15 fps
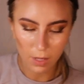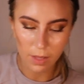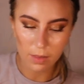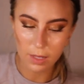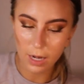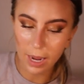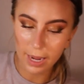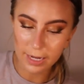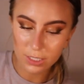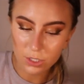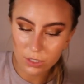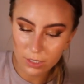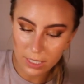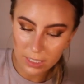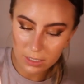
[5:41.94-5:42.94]
And then I
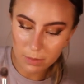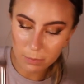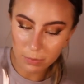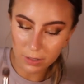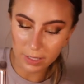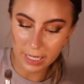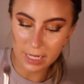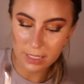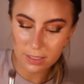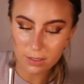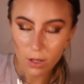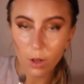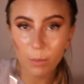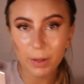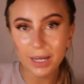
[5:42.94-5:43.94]
just like to place
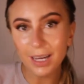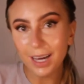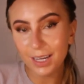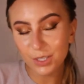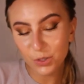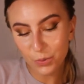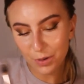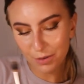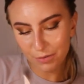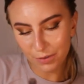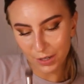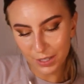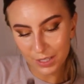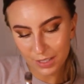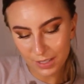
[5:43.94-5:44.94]
all my contour
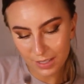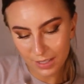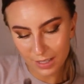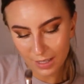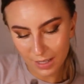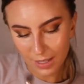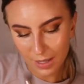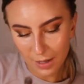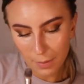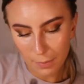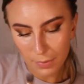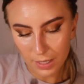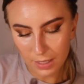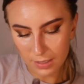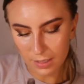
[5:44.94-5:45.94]
first
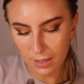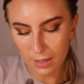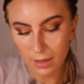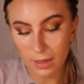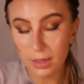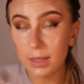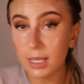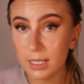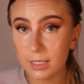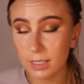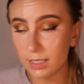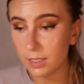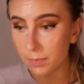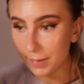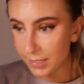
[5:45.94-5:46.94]
because this
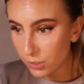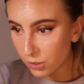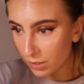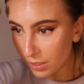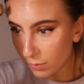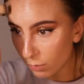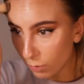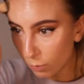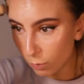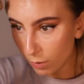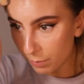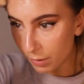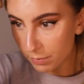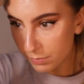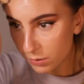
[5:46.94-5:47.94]
especially will
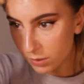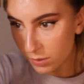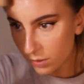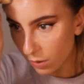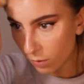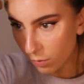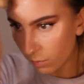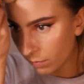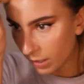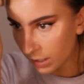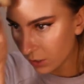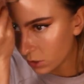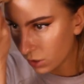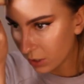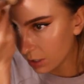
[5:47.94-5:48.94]
warm up so
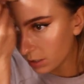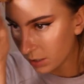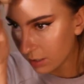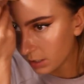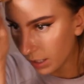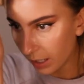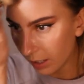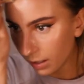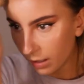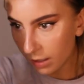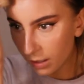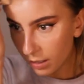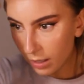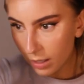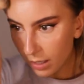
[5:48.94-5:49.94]
much to the skin
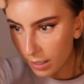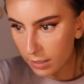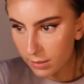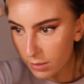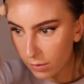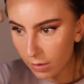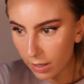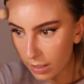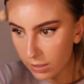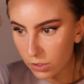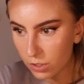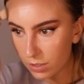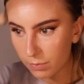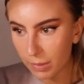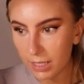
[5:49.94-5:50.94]
and so then it
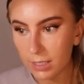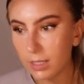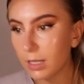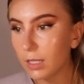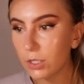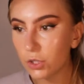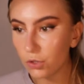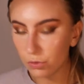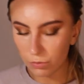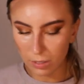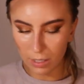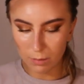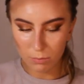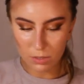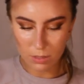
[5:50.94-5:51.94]
just makes it a
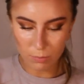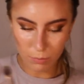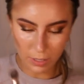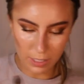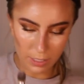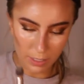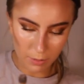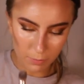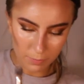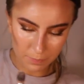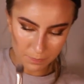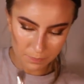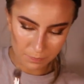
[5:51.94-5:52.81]
dream to blend out.